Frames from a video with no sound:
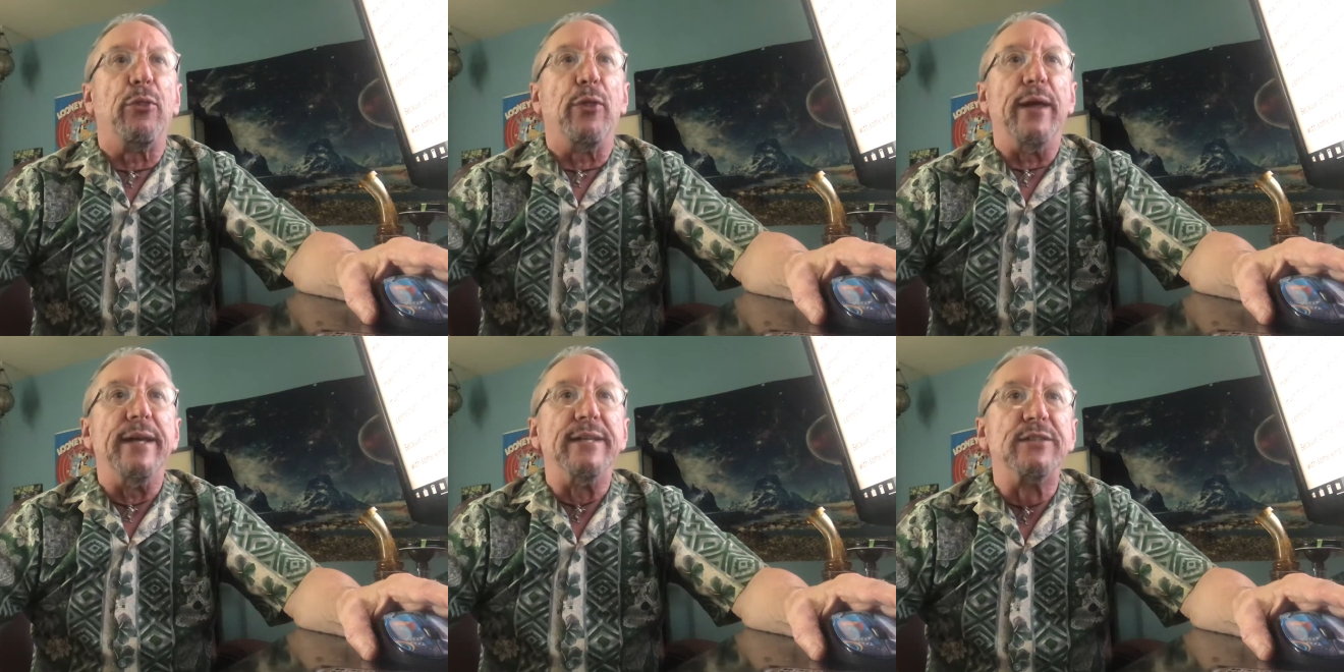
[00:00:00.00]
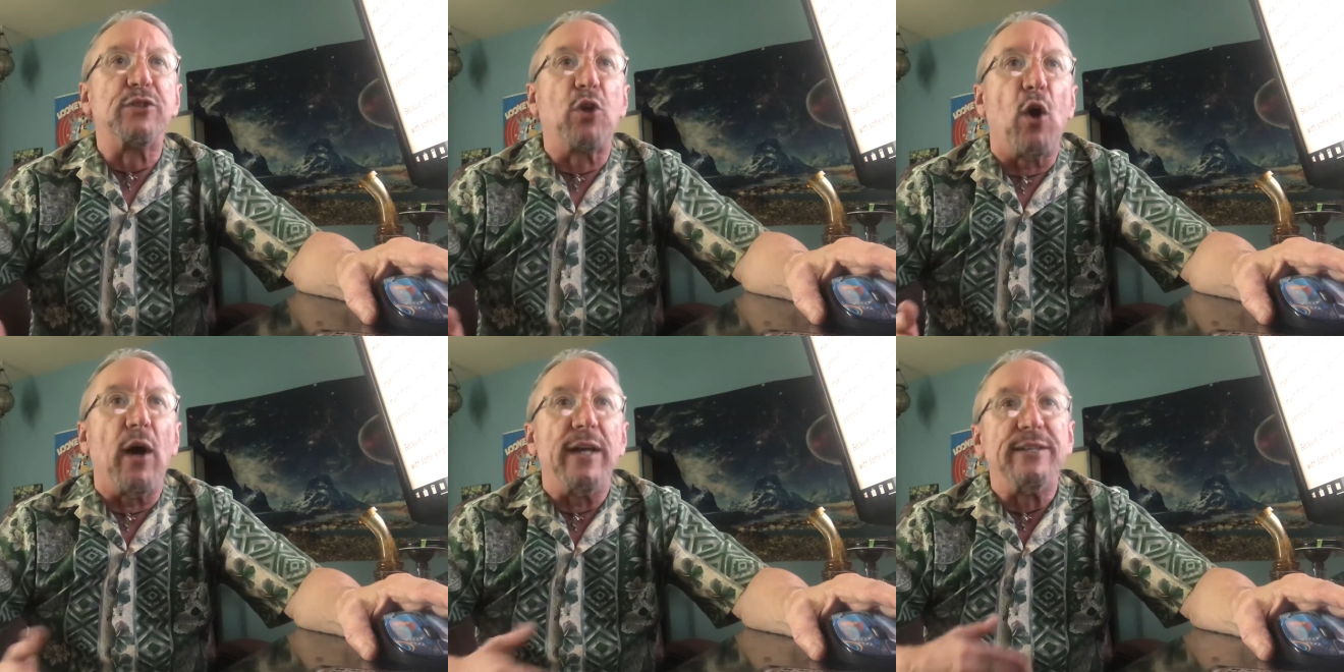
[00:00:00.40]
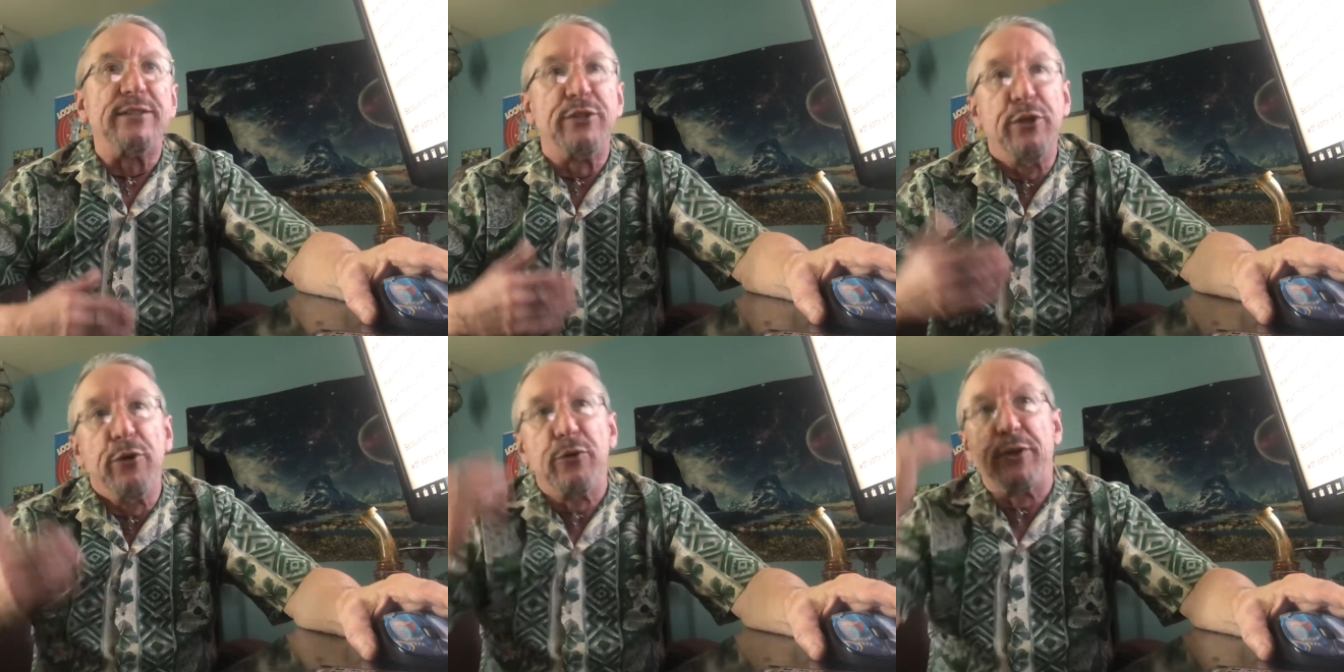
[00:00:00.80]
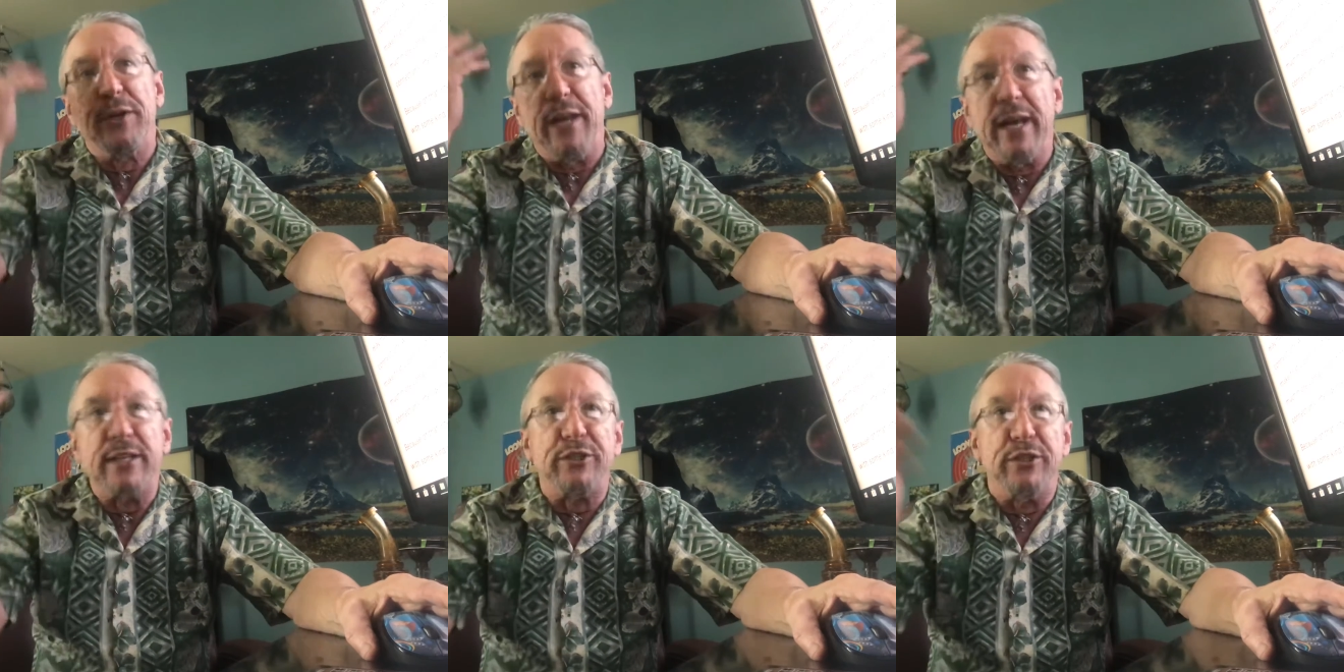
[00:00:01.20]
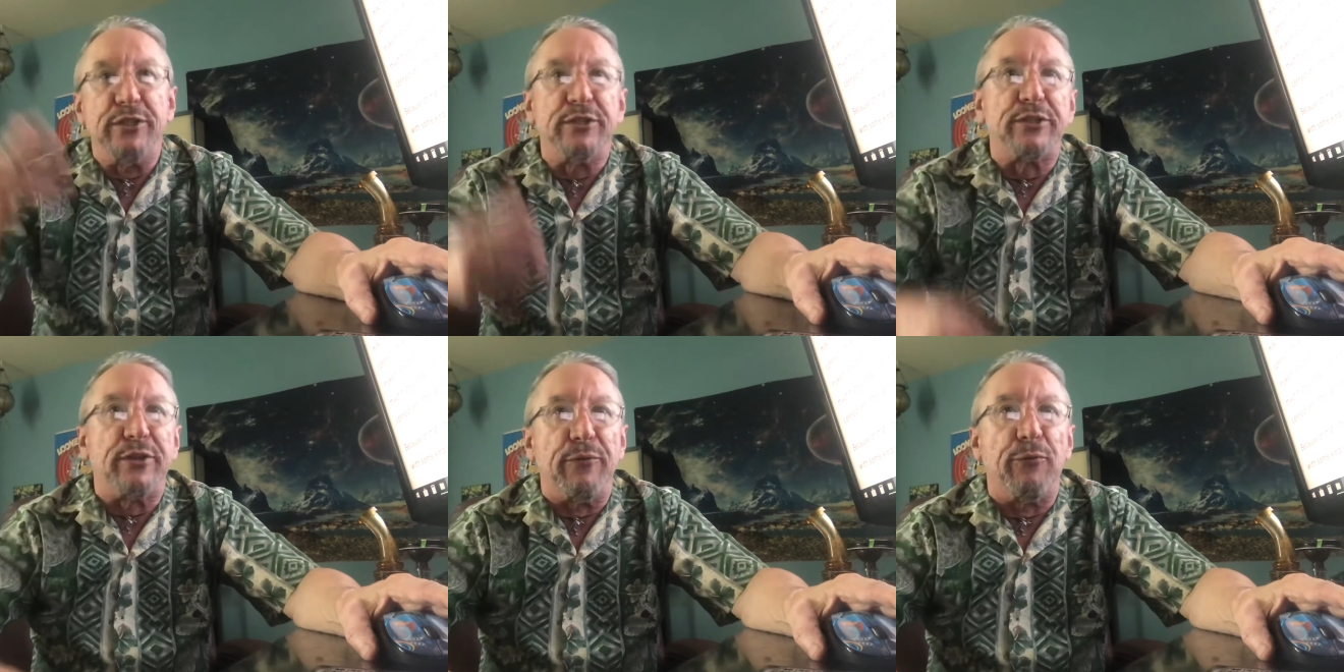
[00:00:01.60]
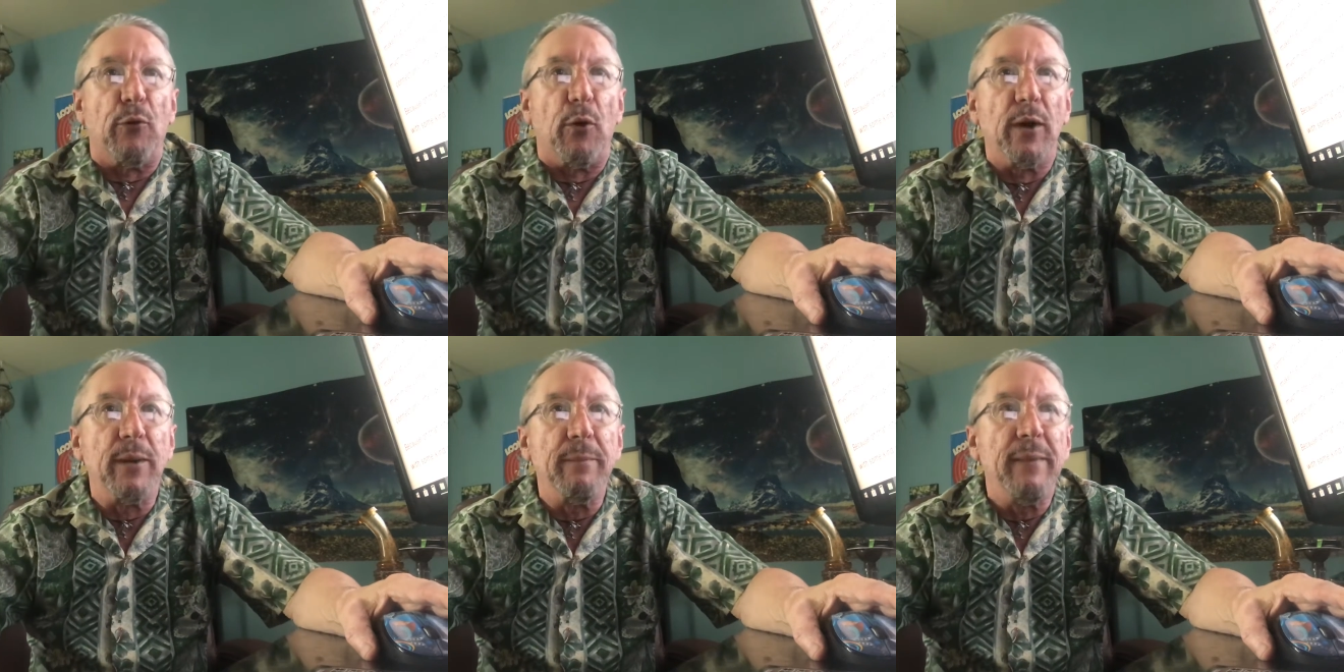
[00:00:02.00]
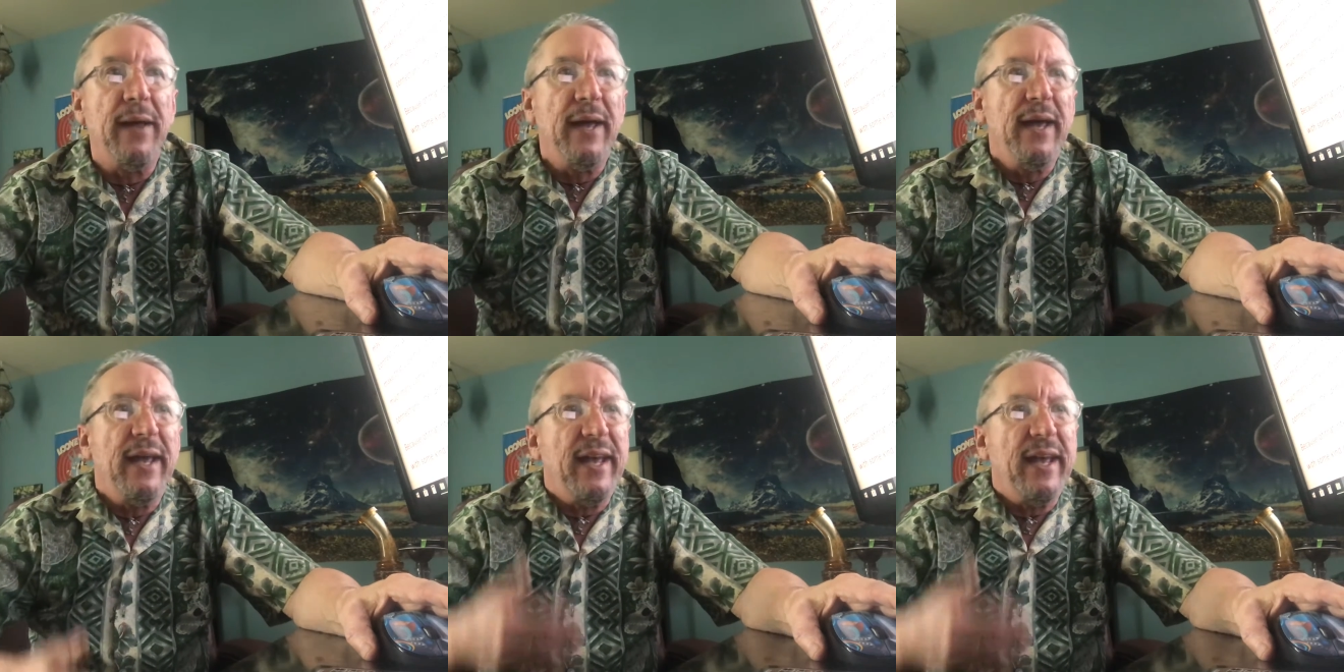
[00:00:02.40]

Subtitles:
things caused new connections to form,